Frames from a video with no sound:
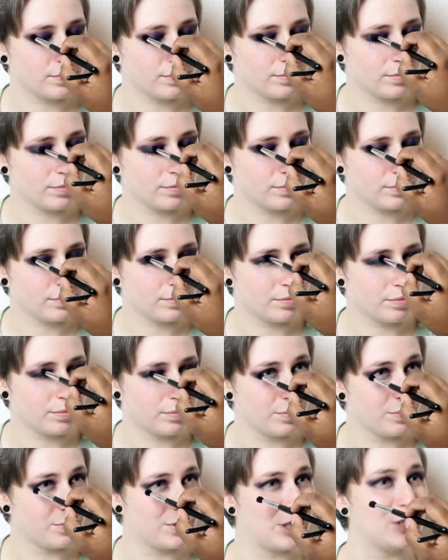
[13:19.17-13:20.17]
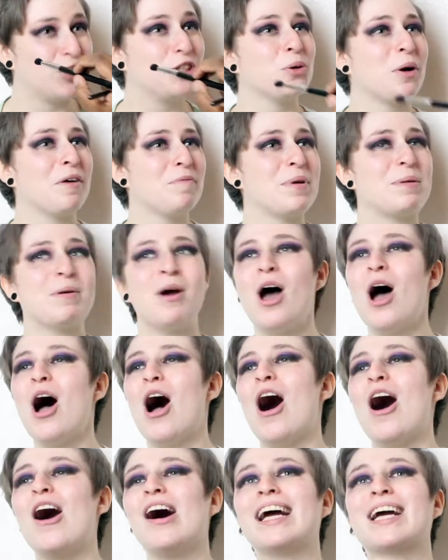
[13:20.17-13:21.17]
I had Bebo. Did you have Bebo? Yeah,
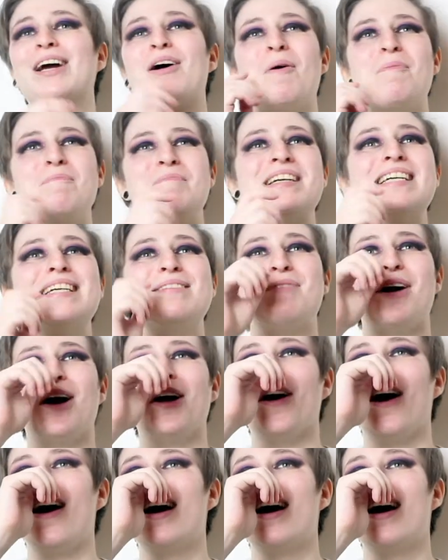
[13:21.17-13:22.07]
I got Bebo.